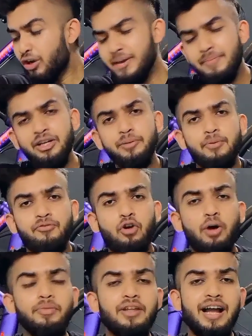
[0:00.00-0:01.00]
able to
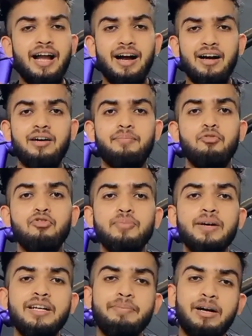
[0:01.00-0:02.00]
perform the
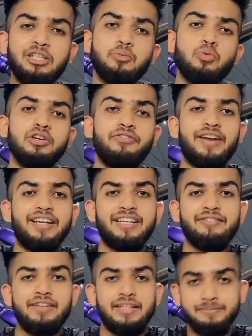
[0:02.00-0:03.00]
movement much more
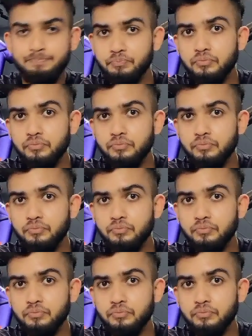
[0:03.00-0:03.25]
effectively.